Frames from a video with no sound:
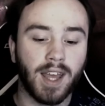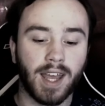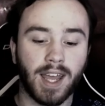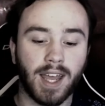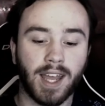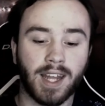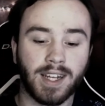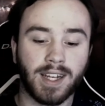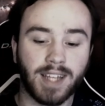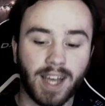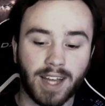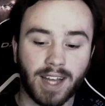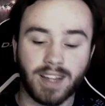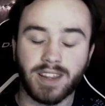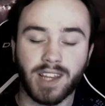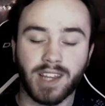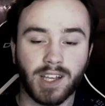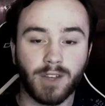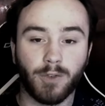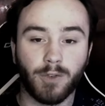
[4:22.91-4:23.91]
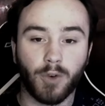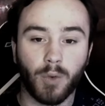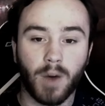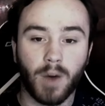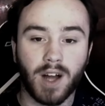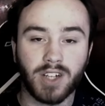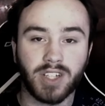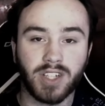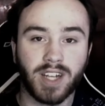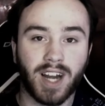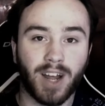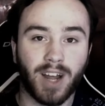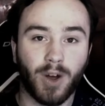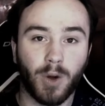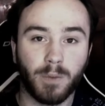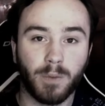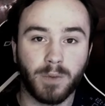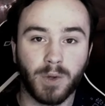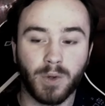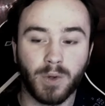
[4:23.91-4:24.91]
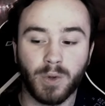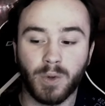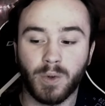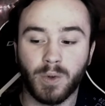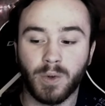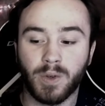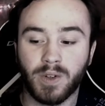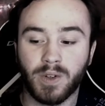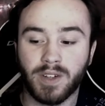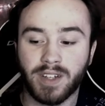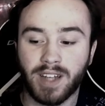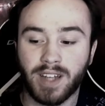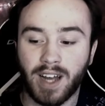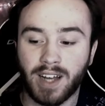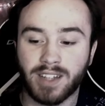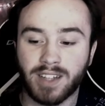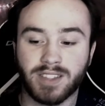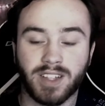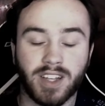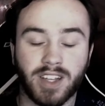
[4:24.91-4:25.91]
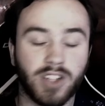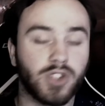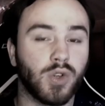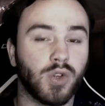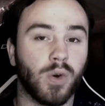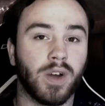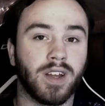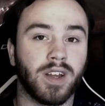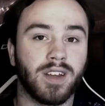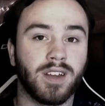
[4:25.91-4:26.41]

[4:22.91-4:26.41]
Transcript: And yeah, thank you for watching, and I hope you guys enjoy.